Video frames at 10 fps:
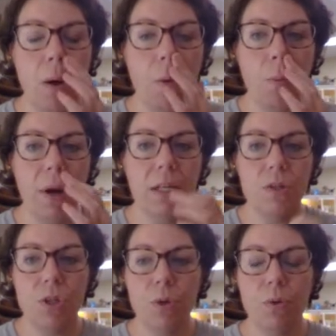
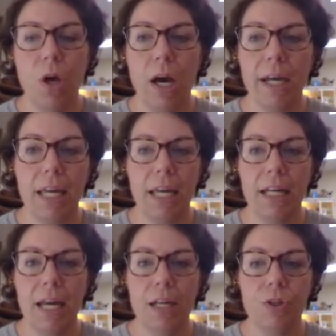Once you log
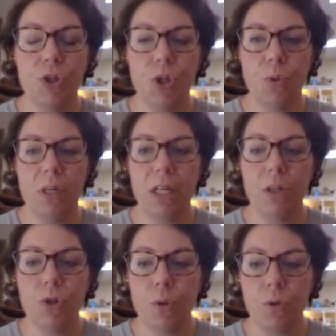in, I do
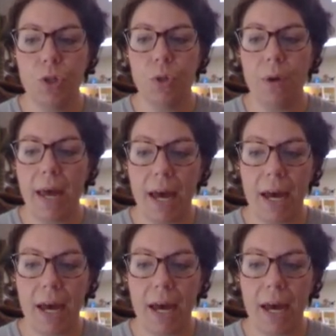need you to